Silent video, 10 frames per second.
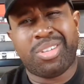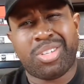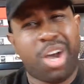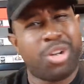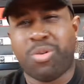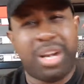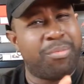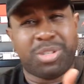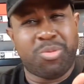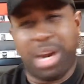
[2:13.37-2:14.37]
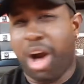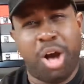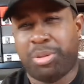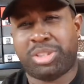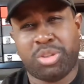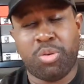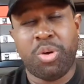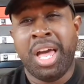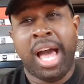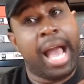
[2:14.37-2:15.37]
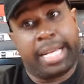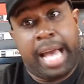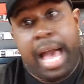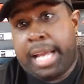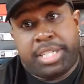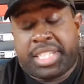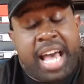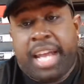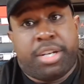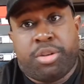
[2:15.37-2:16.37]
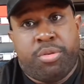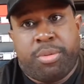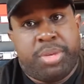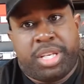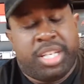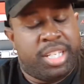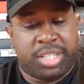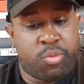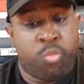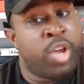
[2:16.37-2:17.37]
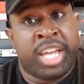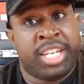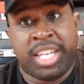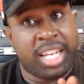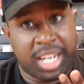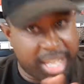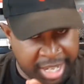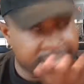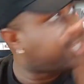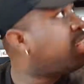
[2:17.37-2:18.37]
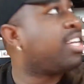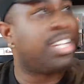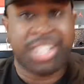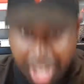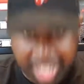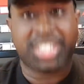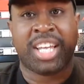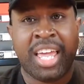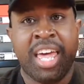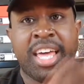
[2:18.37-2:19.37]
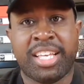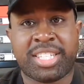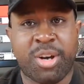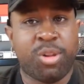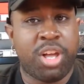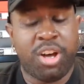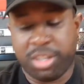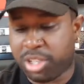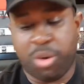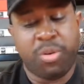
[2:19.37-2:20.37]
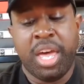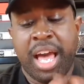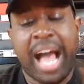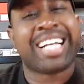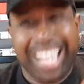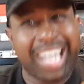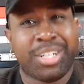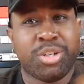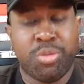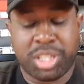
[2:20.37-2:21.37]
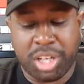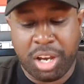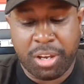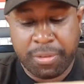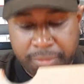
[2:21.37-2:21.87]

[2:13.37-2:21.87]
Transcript: Y'all know what I always do. I just gotta do it because we ain't did it in the Sneaker Dungeon in so long. So I gotta do it, y'all.